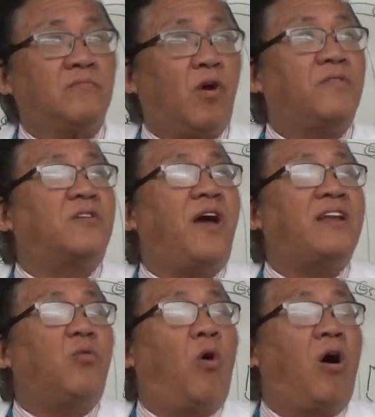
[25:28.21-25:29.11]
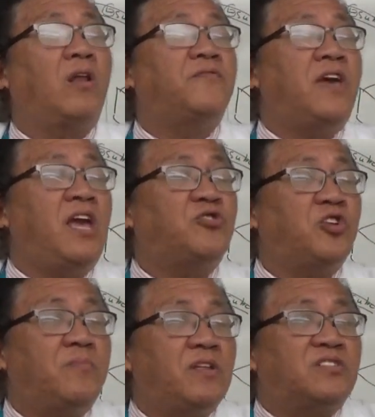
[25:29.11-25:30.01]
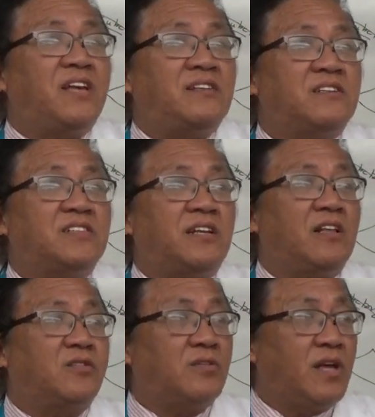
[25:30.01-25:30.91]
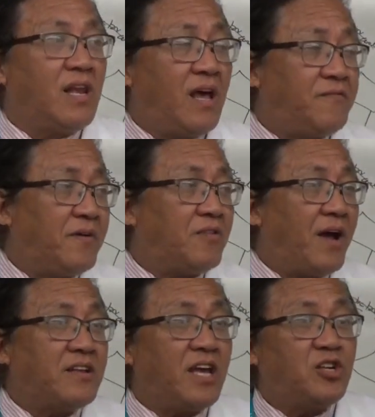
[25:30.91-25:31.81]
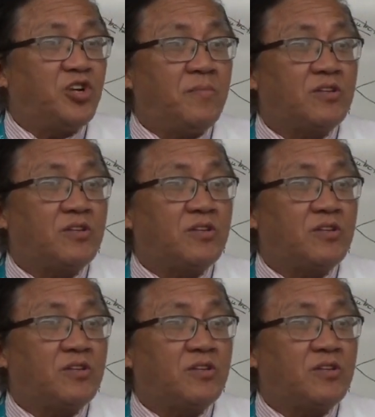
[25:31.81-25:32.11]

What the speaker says: on the right wall of the atrium, it sends a signal to the left and right atrium.